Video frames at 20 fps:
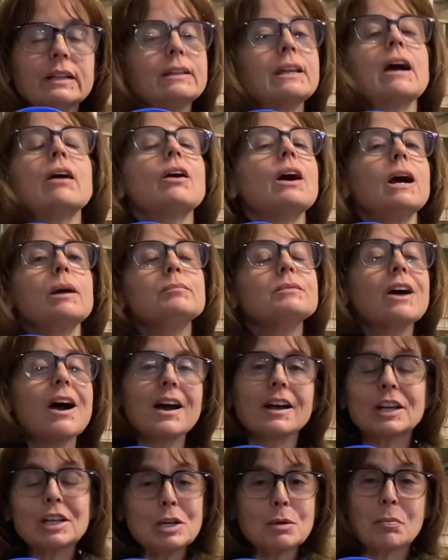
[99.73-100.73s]
Now, I'm not
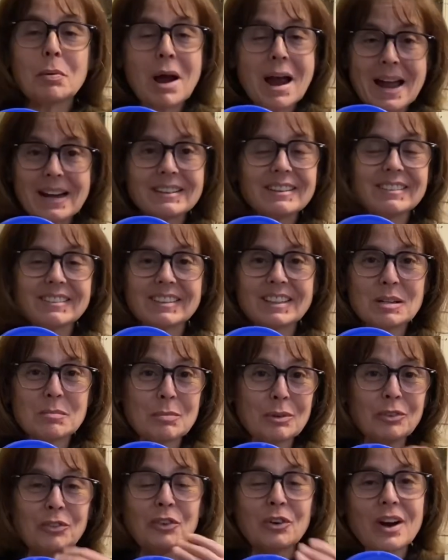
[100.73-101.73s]
going to practice it
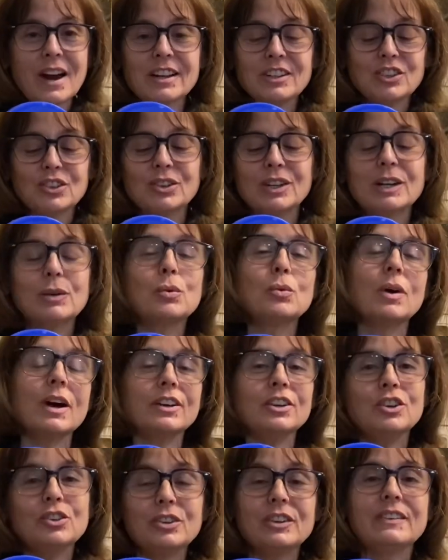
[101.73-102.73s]
before I do it. What
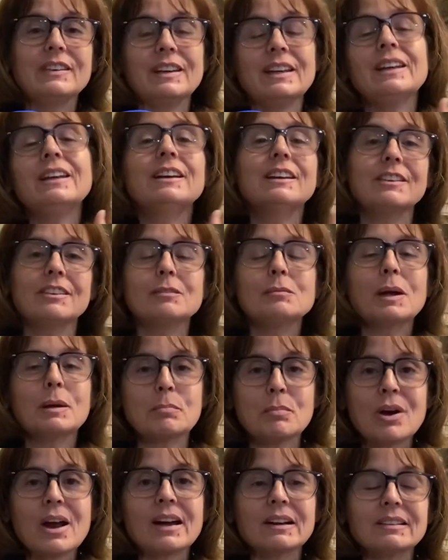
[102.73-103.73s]
you see is my
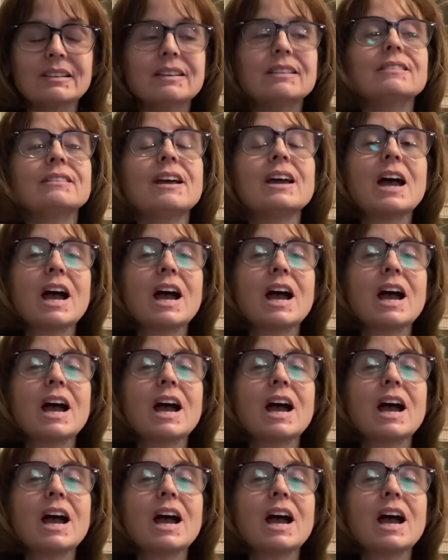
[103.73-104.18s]
practice.